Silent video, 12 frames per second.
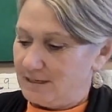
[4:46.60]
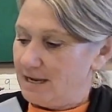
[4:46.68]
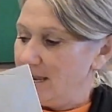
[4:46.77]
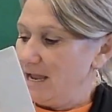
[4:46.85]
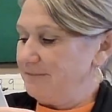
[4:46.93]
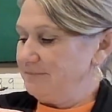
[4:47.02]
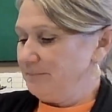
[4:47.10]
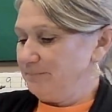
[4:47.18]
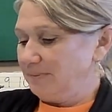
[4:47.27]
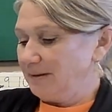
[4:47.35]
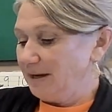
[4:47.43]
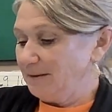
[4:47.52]
And the
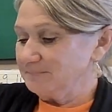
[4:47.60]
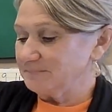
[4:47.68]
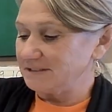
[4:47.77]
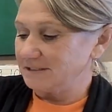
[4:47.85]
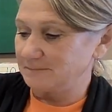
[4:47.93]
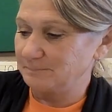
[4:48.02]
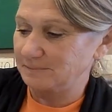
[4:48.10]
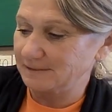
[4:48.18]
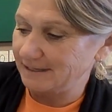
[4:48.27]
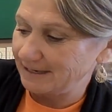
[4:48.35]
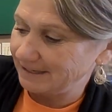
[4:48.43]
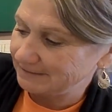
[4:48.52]
pumpkin
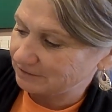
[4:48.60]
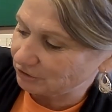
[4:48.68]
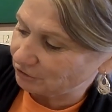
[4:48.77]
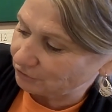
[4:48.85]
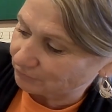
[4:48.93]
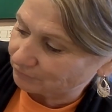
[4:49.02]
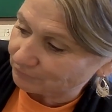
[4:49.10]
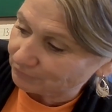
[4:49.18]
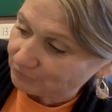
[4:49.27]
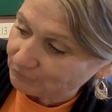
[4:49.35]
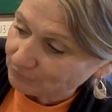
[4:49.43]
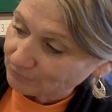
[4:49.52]
plant
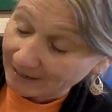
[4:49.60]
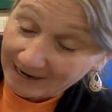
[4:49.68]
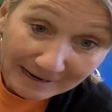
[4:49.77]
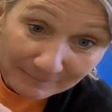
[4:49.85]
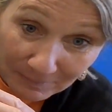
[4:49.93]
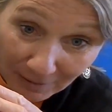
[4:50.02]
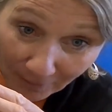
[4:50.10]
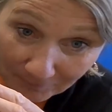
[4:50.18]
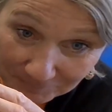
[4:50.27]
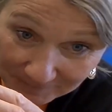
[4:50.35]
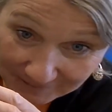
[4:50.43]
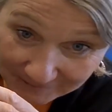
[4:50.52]
grew a
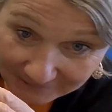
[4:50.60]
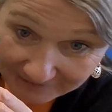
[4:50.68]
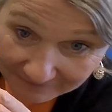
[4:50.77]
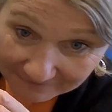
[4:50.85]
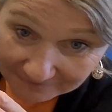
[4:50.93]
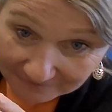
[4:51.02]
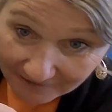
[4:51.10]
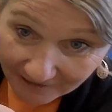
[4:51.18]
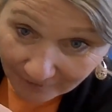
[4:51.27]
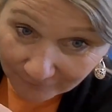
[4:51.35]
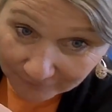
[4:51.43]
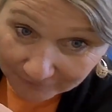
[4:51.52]
pumpkin
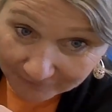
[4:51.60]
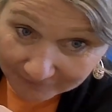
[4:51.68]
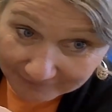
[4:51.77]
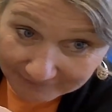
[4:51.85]
flower.